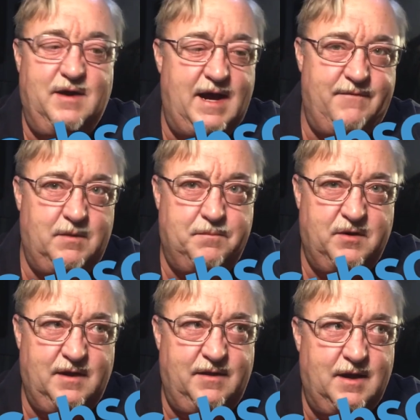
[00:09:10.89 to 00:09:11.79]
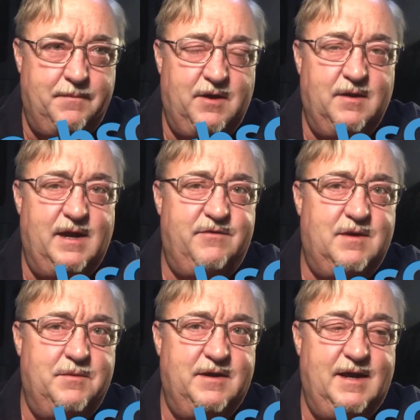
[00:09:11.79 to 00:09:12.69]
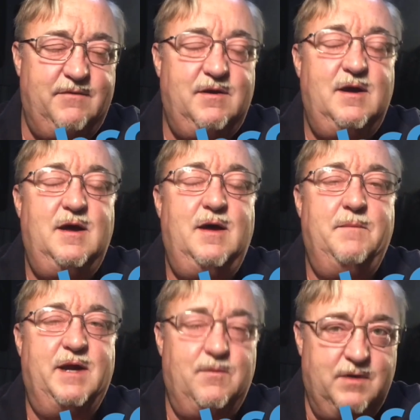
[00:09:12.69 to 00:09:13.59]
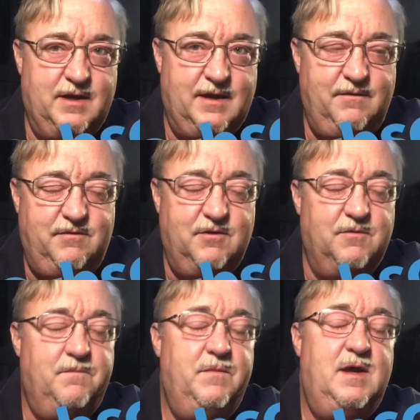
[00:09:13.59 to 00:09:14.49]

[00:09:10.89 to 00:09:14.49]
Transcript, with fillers: I haven't put anything up there the last couple days, but I will again soon.